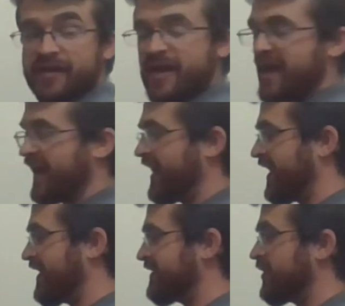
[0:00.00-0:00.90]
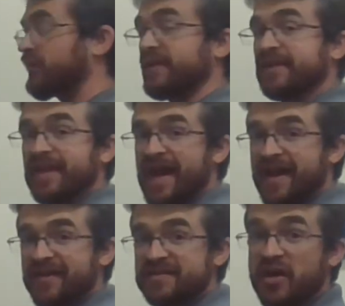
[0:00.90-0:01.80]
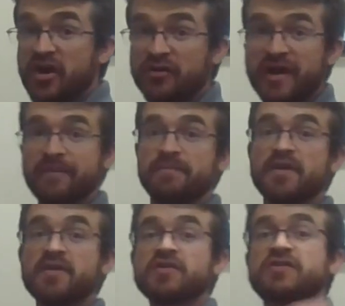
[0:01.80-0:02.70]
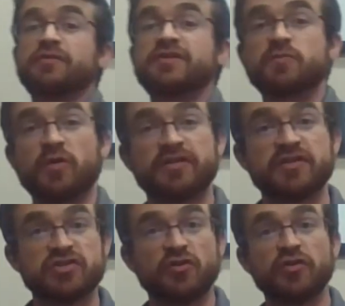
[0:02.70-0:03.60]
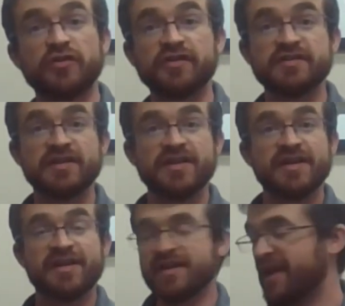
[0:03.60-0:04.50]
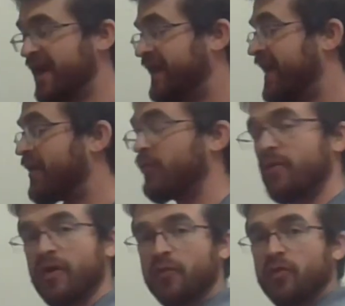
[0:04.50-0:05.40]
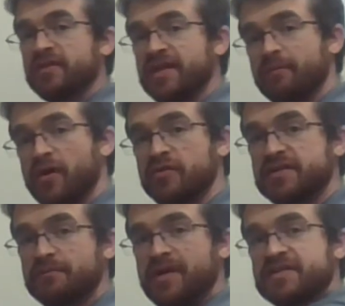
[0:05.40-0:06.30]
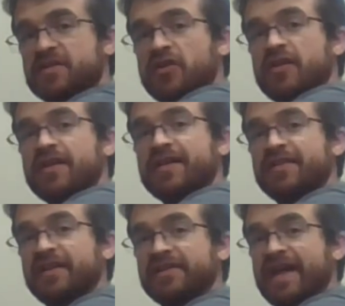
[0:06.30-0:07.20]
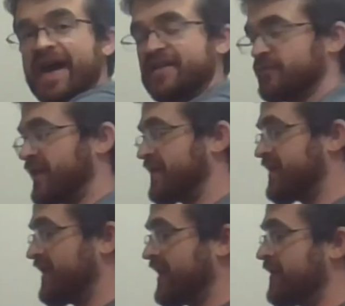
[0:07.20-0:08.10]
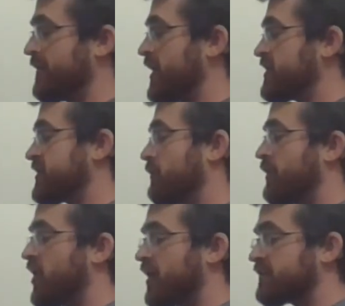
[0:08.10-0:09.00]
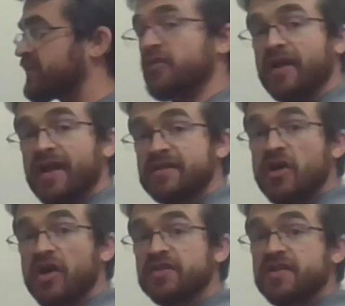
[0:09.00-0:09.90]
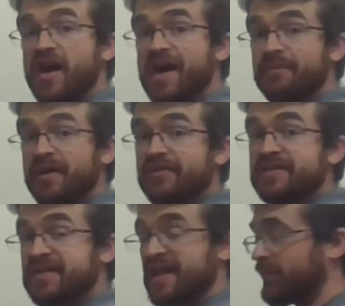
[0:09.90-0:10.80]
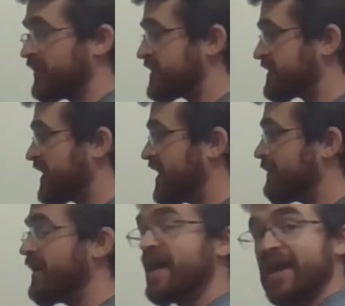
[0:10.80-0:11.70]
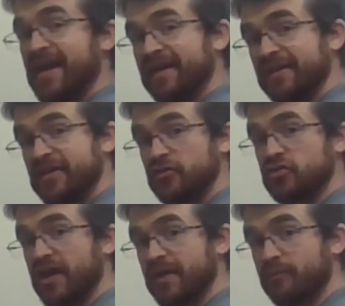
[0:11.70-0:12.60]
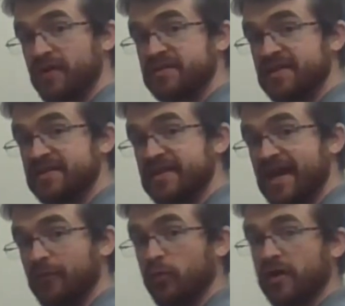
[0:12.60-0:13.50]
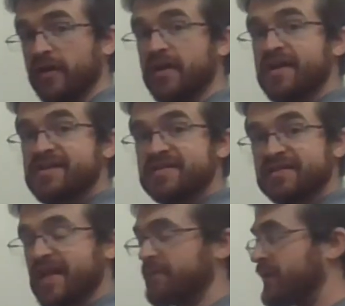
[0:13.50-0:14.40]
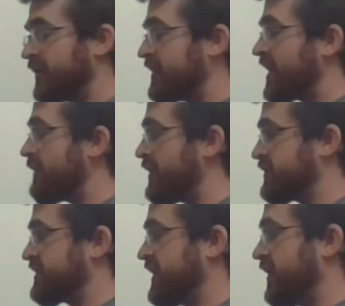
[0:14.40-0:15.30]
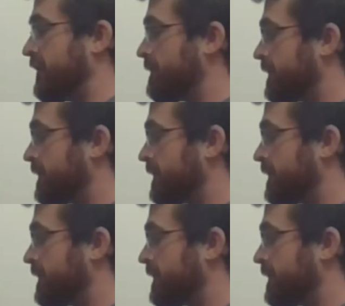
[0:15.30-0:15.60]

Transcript: And relax. All right, so we just worked the shoulders, and now we want to work the opposing muscle, the lats, right here. So palms of your hands on top of the table this time, and act like you're trying to press it downward. Slight bend of the elbow still,